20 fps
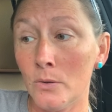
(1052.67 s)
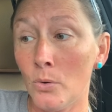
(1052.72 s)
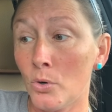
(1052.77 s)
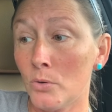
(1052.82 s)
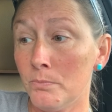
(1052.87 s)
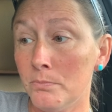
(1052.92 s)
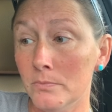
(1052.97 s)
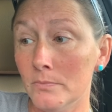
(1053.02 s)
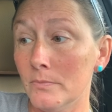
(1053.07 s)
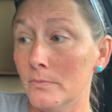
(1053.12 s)

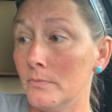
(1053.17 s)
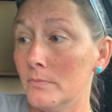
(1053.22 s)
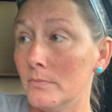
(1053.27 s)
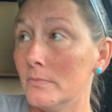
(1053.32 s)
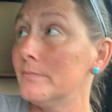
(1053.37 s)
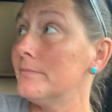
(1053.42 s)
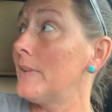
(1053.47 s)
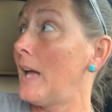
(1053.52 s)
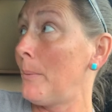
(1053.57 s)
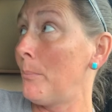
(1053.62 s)
Lord,
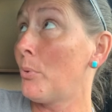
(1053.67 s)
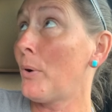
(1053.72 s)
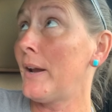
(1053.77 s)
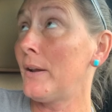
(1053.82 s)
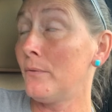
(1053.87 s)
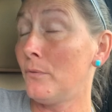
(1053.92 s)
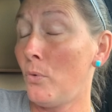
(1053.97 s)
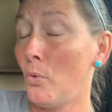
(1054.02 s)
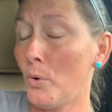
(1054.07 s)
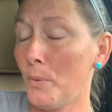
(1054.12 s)
I'm
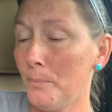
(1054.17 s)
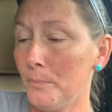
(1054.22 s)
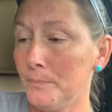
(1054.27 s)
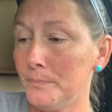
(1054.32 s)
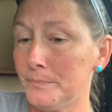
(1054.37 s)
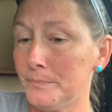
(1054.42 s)
praying for them.